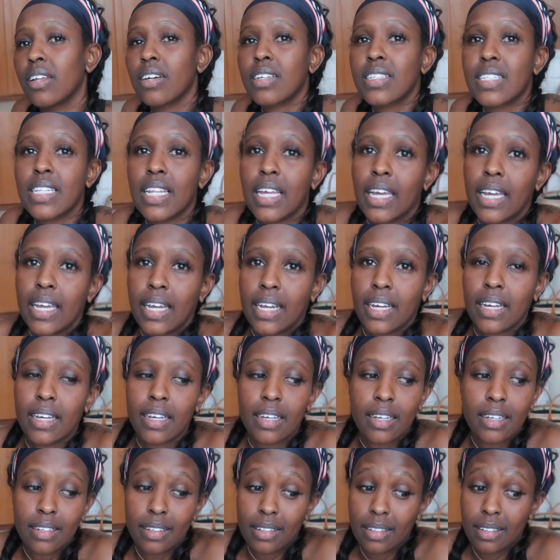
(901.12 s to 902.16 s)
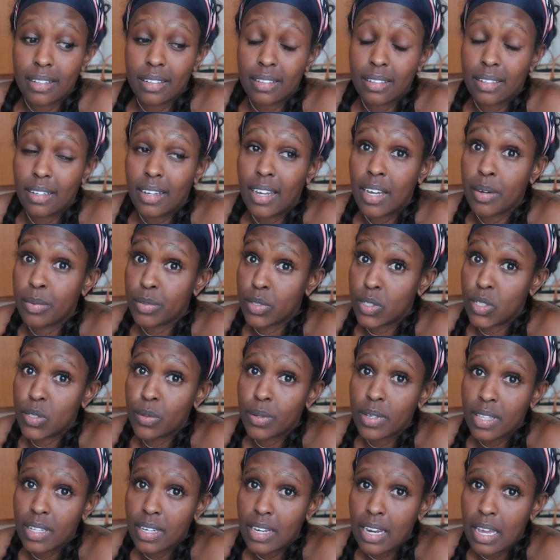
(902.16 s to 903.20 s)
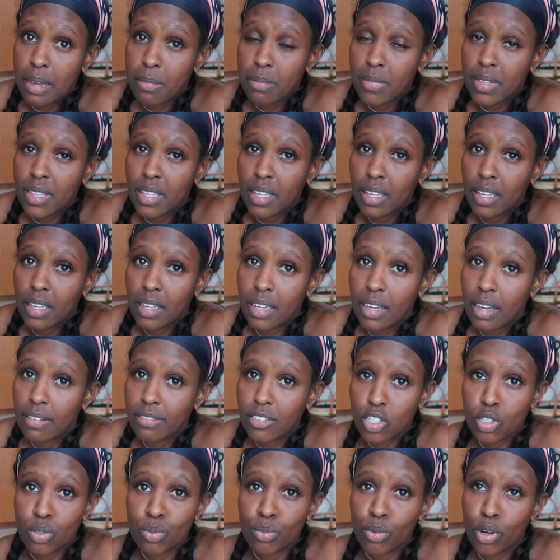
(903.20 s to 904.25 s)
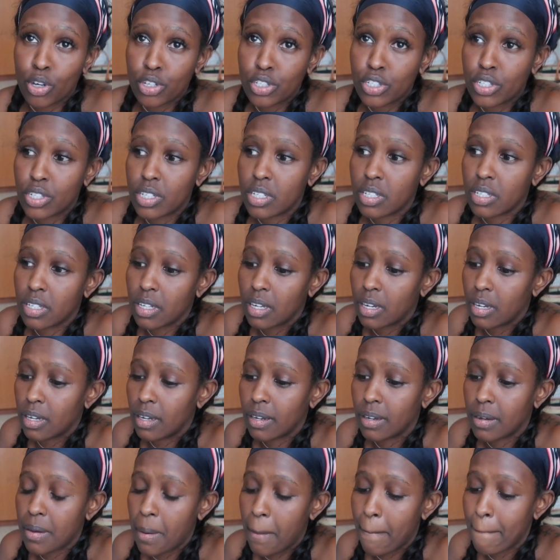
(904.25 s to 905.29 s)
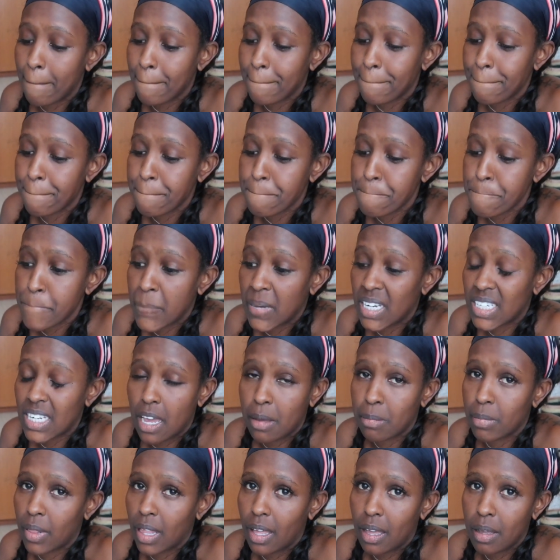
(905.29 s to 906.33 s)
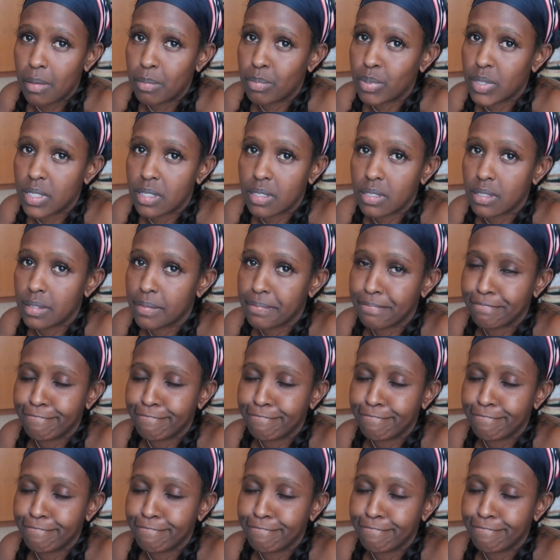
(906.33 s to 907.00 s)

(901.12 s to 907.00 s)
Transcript: it looks like I was doing the damn thing. I've just watched the time lapse.